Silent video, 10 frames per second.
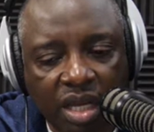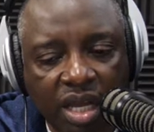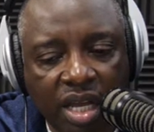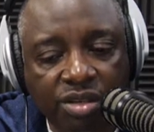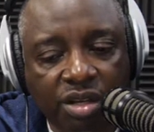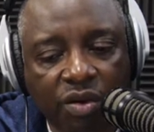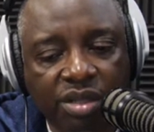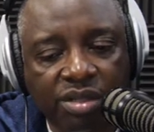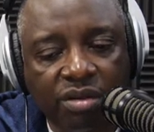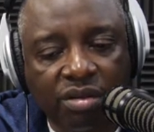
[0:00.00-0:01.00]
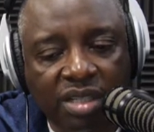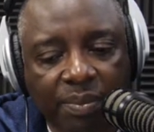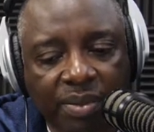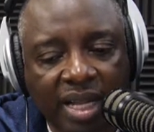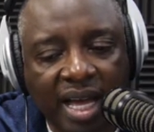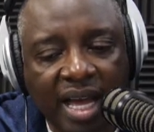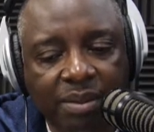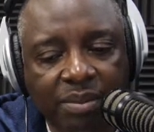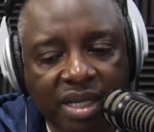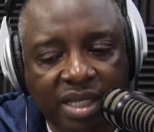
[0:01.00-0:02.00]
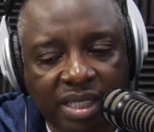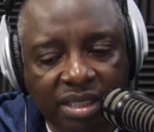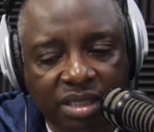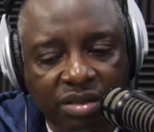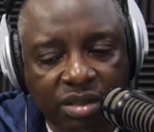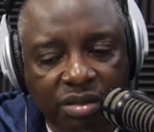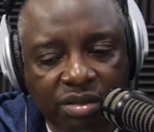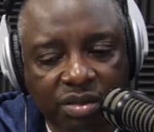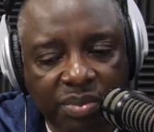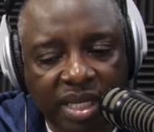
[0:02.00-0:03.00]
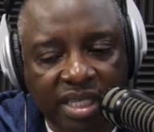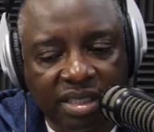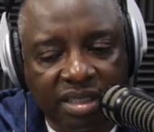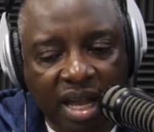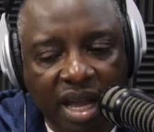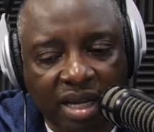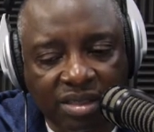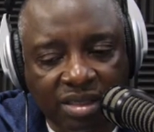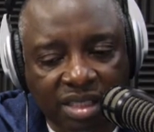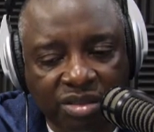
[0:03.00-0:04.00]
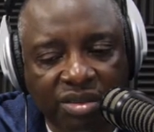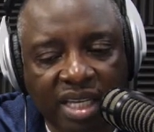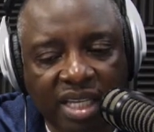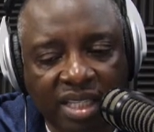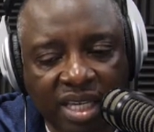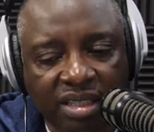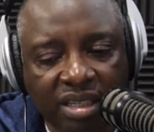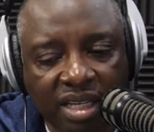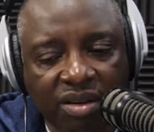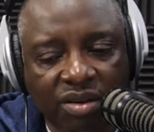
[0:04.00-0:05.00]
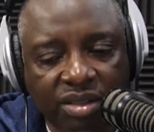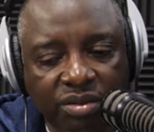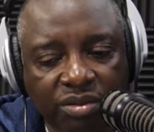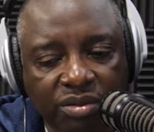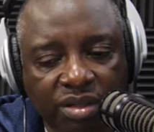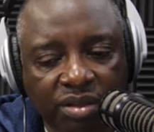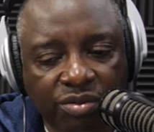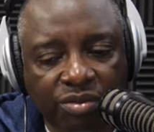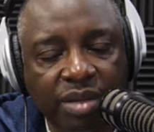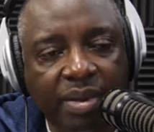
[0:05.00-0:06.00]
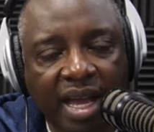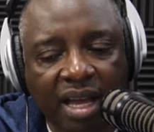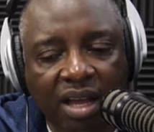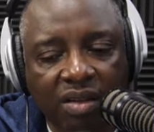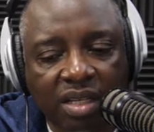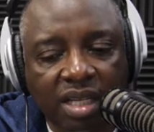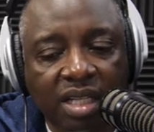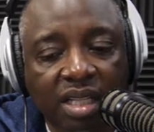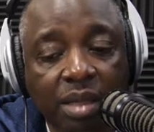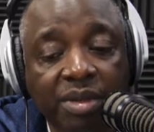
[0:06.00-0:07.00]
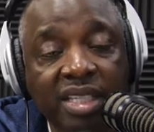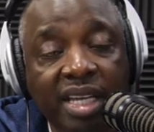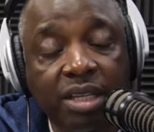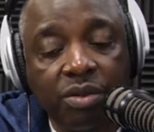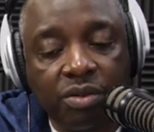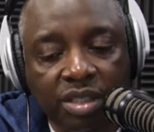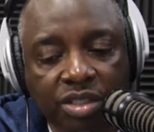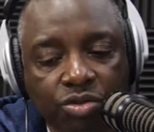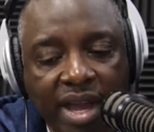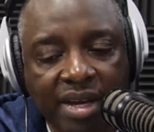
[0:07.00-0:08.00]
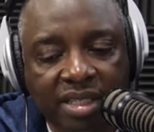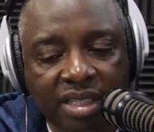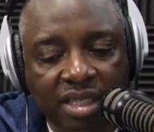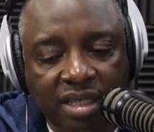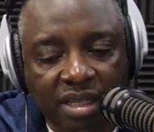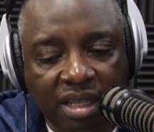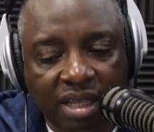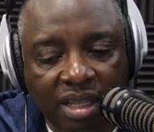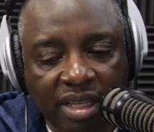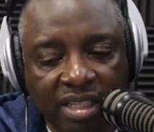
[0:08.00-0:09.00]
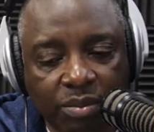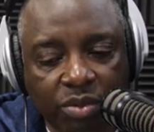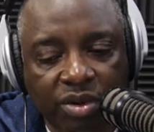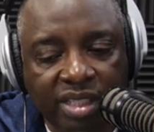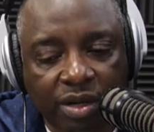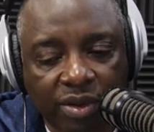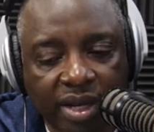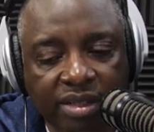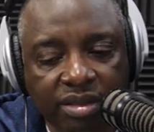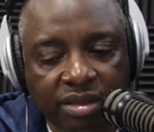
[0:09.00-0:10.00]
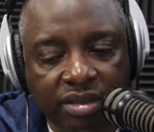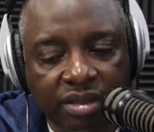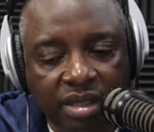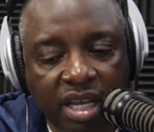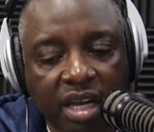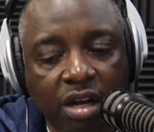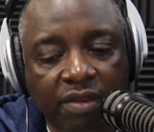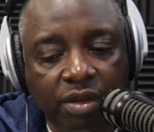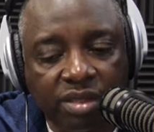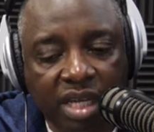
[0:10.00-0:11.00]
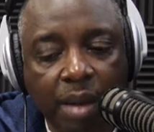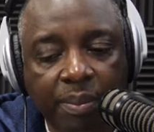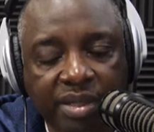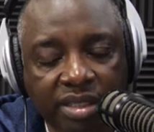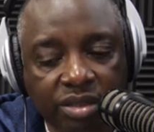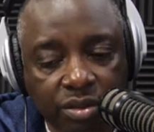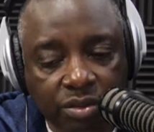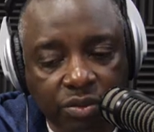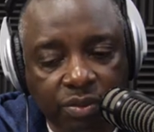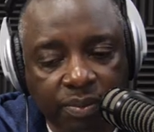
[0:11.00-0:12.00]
And you go dump a lot of money into those penny stocks because you think that they're going to rebound. Let me tell you a strategy that the board of directors of those companies do.